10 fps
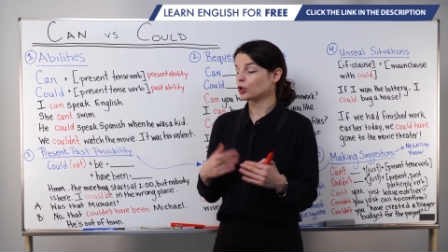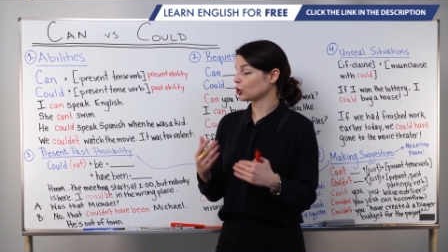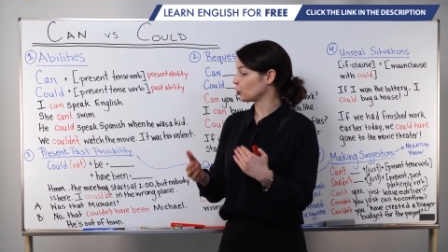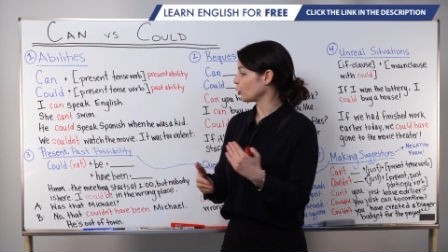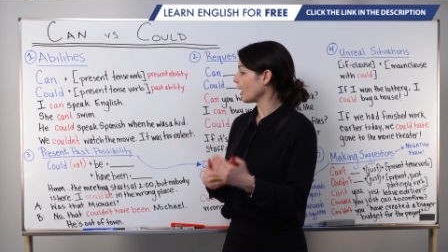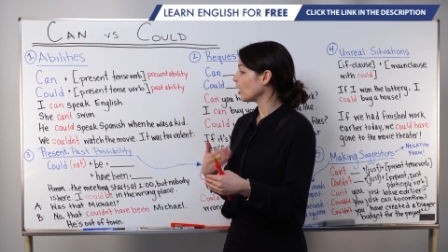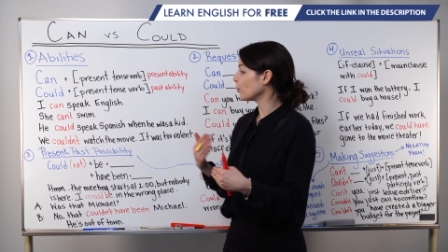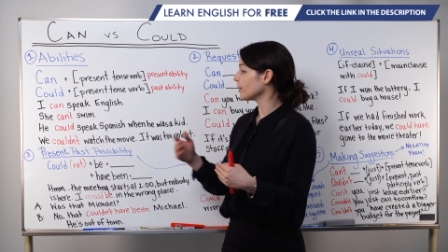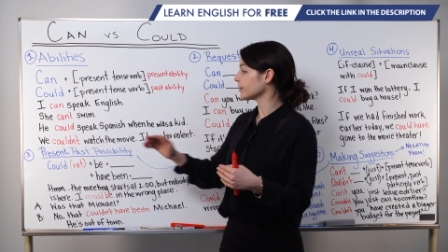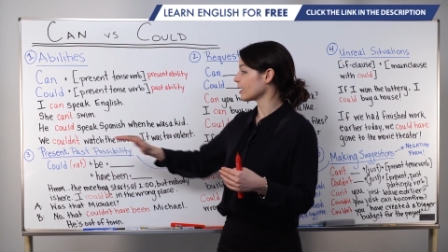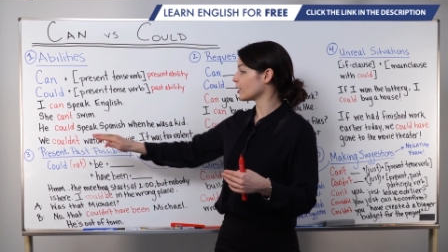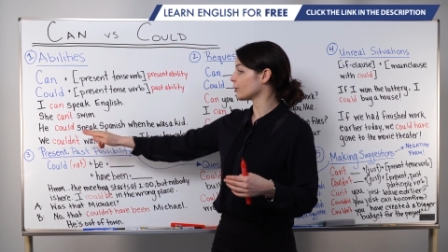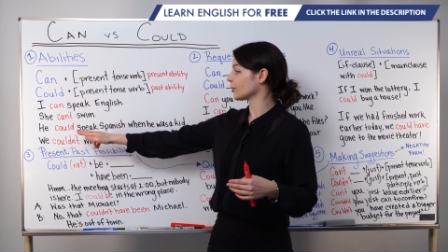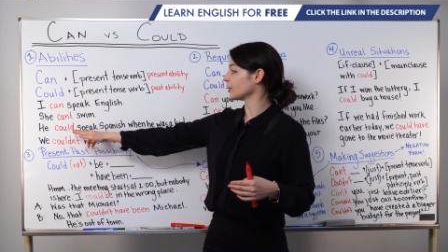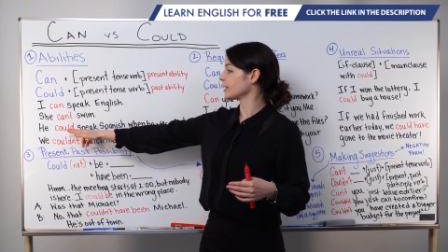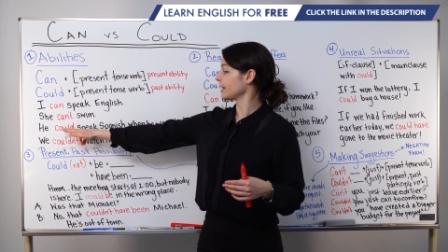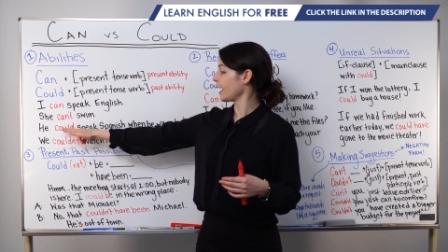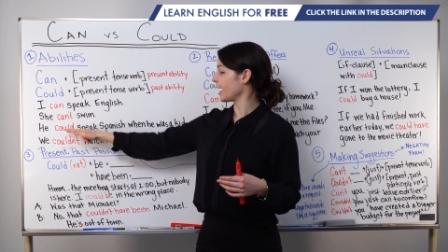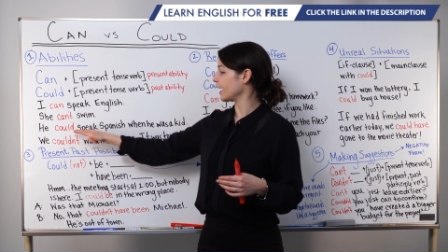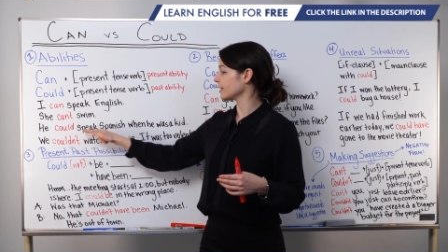to help us
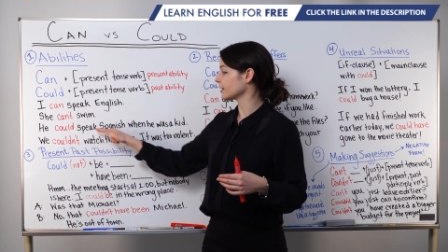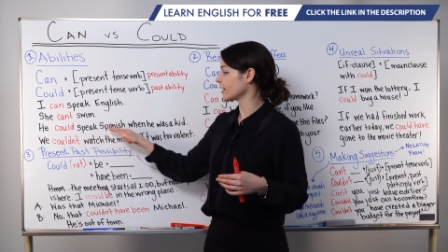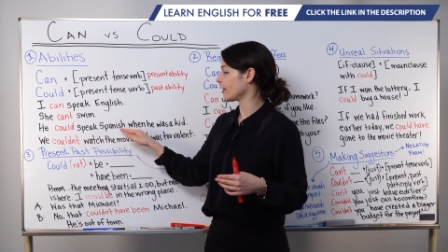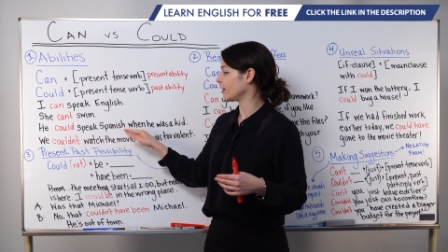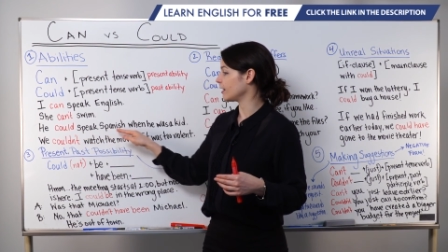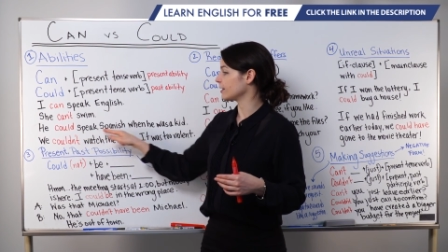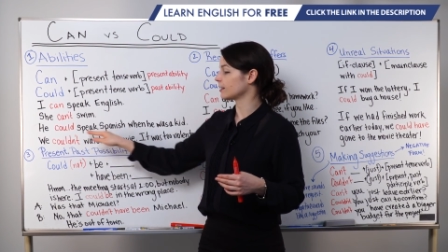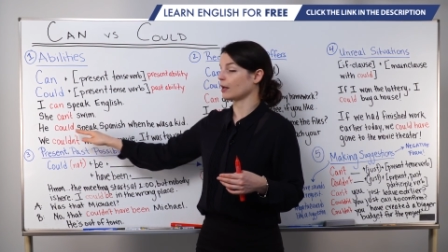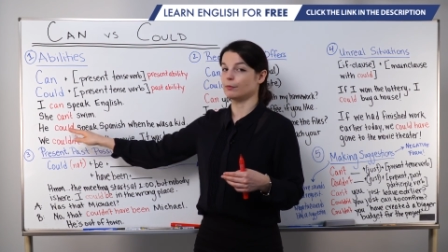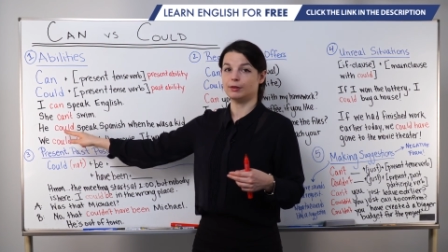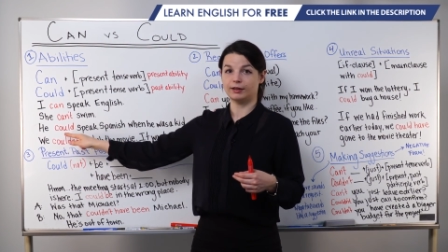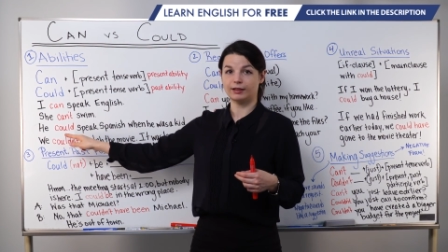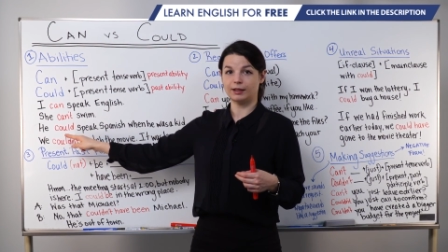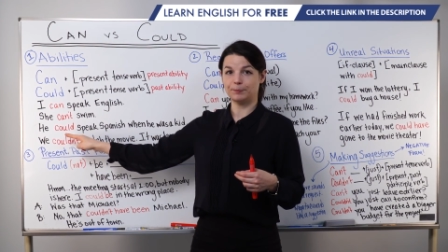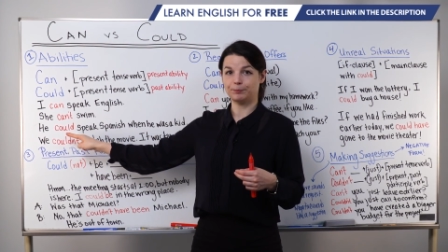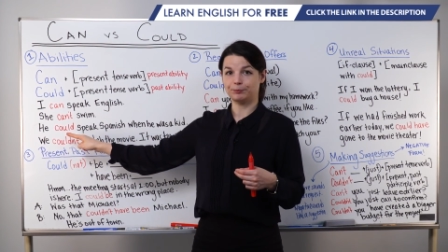understand this ability.